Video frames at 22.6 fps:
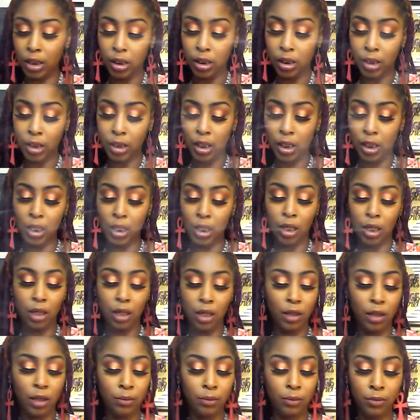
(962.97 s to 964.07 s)
this is
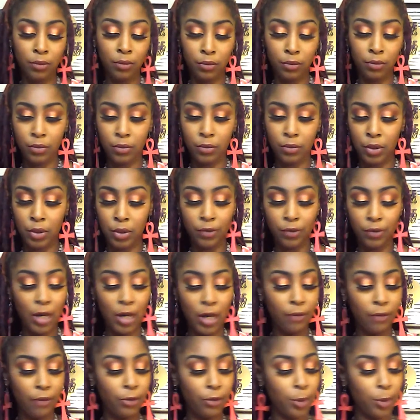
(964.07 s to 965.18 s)
the
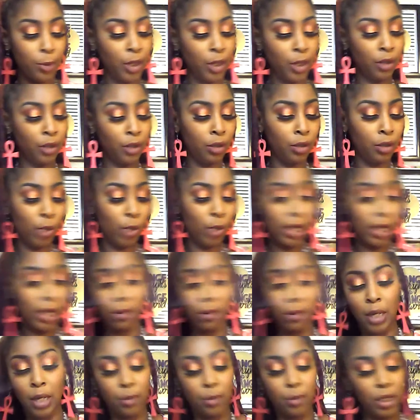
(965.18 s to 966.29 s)
Divine Feminine. We got
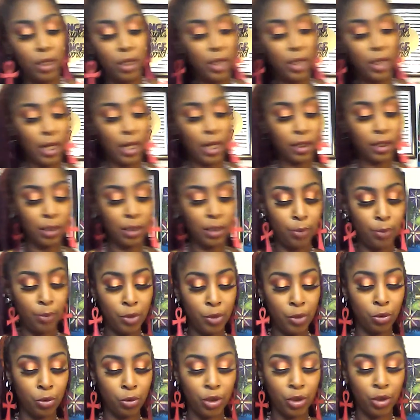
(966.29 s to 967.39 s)
the bottom of the deck,
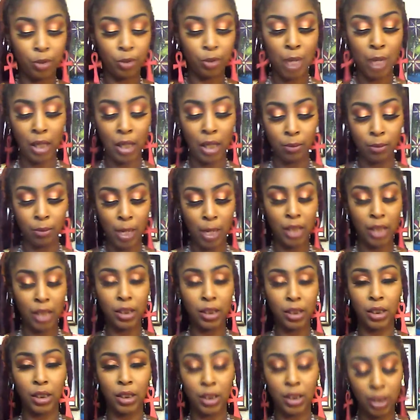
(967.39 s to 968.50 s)
Temperance, which is
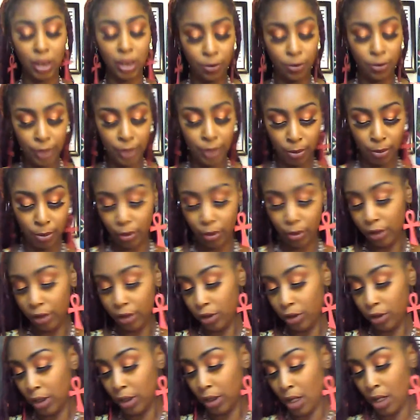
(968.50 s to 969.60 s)
balancing yourself, temperance,
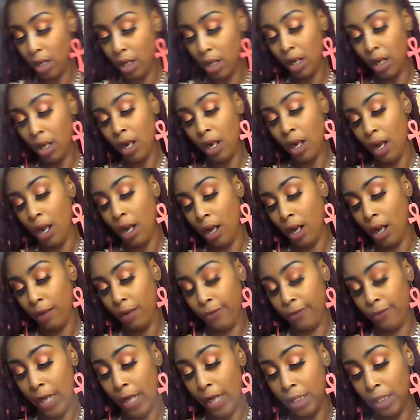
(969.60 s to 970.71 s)

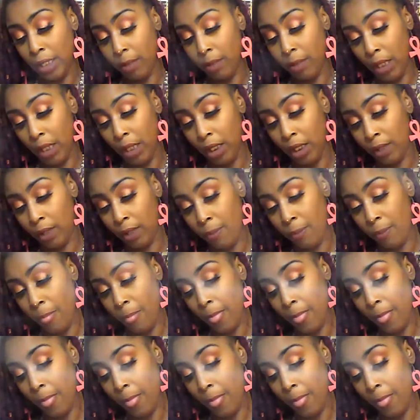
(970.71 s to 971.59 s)
finding meaning,